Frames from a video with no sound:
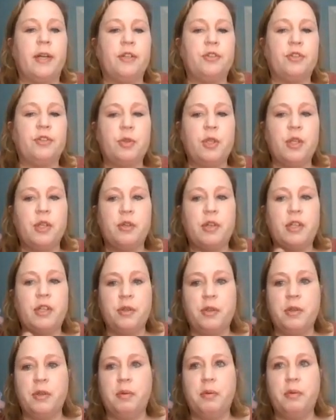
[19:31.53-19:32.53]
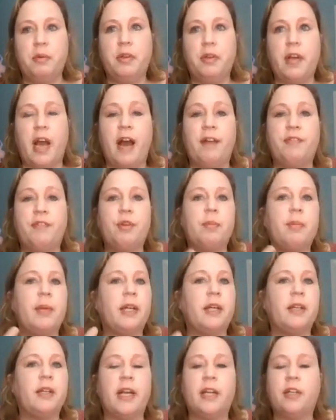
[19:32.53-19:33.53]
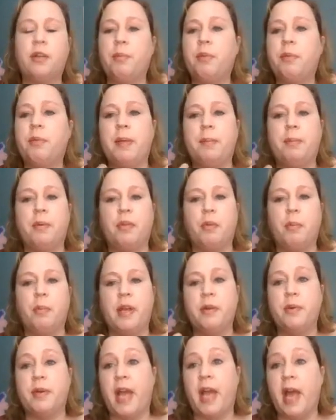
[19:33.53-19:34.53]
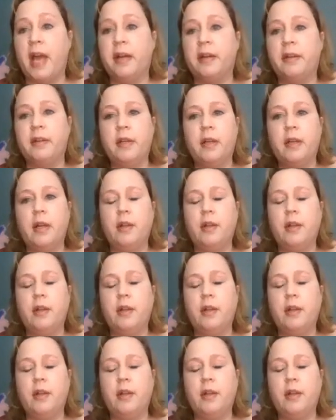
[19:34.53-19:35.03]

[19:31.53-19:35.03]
And so you have to remain connected with people the way you can.